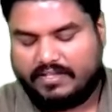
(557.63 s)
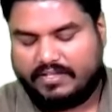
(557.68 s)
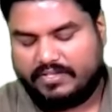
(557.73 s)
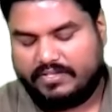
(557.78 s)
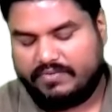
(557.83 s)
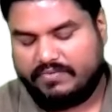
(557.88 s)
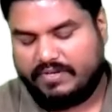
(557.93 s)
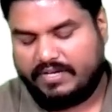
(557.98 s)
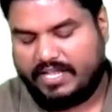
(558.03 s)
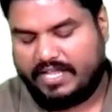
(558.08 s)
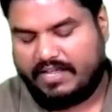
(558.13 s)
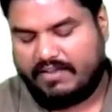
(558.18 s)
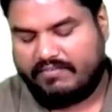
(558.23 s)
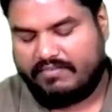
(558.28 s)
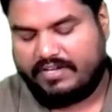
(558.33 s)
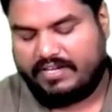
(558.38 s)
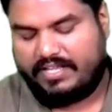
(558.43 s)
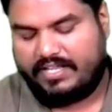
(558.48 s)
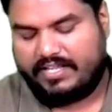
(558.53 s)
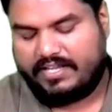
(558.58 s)
you will
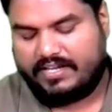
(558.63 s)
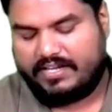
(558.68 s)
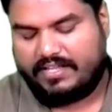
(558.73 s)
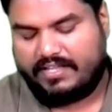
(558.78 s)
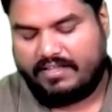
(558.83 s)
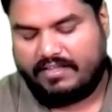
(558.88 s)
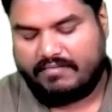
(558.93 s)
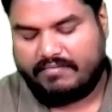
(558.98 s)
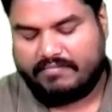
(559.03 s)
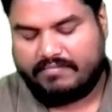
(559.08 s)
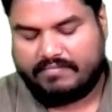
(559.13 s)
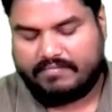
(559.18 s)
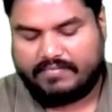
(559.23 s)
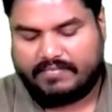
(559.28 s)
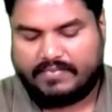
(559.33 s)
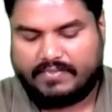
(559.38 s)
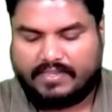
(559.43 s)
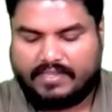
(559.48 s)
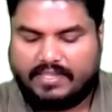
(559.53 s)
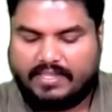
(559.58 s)
have DNA
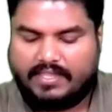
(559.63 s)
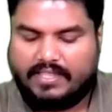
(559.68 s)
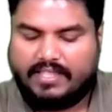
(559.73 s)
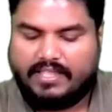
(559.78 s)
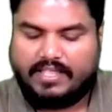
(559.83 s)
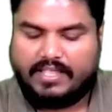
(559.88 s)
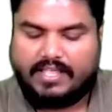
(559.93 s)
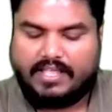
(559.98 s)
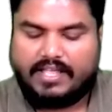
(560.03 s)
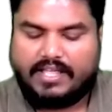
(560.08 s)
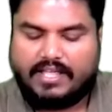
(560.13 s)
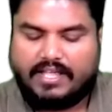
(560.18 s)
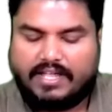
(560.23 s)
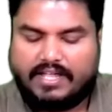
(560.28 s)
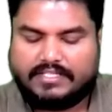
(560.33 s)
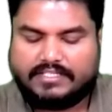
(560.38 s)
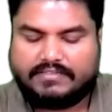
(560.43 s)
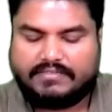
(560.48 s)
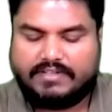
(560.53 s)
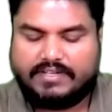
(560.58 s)

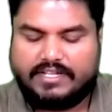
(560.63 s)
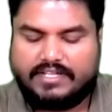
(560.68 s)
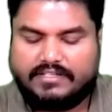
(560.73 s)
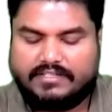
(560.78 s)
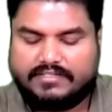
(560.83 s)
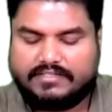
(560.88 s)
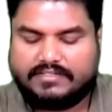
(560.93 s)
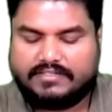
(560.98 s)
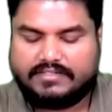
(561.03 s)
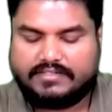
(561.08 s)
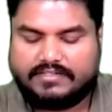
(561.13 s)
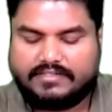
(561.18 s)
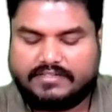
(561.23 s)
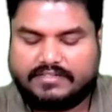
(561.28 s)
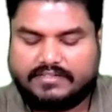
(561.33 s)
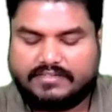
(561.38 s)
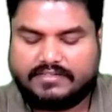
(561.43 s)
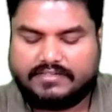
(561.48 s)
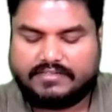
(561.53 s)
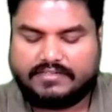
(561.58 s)
as well
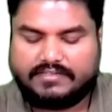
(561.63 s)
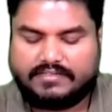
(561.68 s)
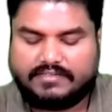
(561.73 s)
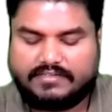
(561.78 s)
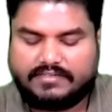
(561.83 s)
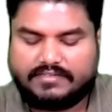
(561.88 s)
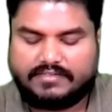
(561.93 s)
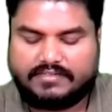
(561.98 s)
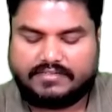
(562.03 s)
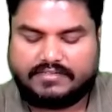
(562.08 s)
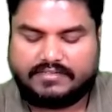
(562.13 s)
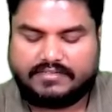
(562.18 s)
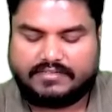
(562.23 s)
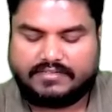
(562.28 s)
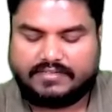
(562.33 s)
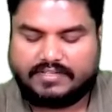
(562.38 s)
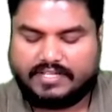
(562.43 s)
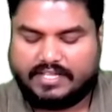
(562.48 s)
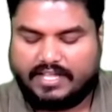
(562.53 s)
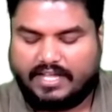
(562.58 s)
as
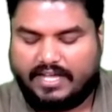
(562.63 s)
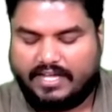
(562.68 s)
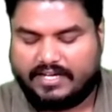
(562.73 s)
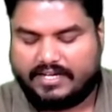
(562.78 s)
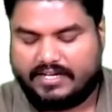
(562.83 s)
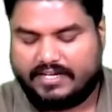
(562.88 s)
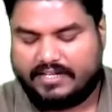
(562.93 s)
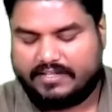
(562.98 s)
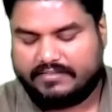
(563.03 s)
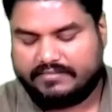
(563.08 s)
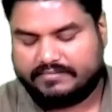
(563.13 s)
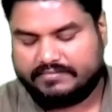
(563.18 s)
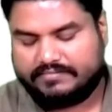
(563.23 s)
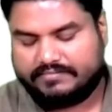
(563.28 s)
RNA.